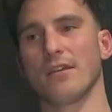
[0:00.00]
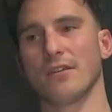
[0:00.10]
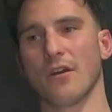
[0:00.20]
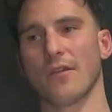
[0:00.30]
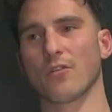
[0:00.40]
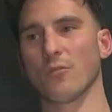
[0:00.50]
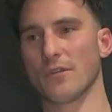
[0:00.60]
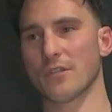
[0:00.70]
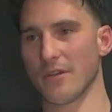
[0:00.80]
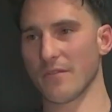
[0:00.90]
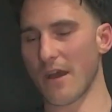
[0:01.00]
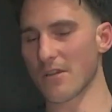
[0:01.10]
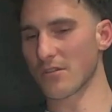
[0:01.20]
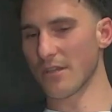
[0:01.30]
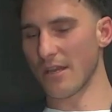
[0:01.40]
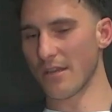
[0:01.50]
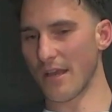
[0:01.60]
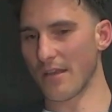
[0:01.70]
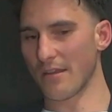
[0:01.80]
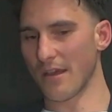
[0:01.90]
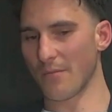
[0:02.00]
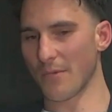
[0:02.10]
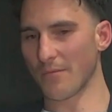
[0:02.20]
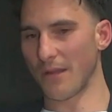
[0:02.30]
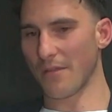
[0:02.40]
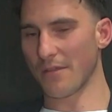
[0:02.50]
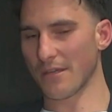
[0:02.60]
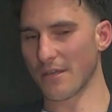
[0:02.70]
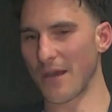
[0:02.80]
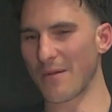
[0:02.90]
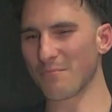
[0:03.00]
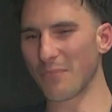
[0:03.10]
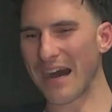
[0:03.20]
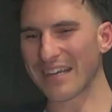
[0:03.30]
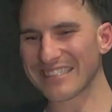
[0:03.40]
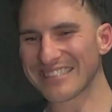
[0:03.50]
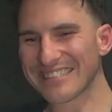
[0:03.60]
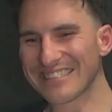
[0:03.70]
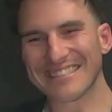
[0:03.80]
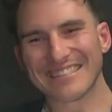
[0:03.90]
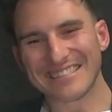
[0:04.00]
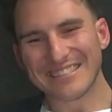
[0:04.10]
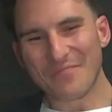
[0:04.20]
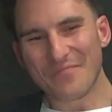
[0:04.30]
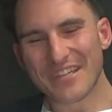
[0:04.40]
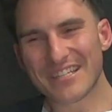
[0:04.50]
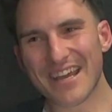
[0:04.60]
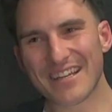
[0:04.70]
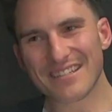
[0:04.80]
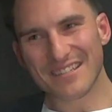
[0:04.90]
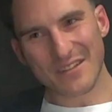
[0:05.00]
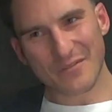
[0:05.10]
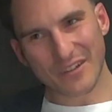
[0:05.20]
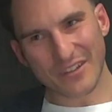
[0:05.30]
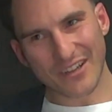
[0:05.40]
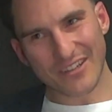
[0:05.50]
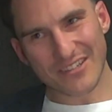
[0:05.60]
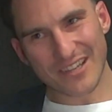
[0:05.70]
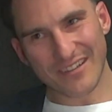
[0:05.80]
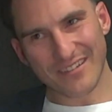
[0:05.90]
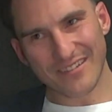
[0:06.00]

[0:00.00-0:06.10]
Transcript: there could be some innovations that people aren't thinking about, but the text is different. Like you said,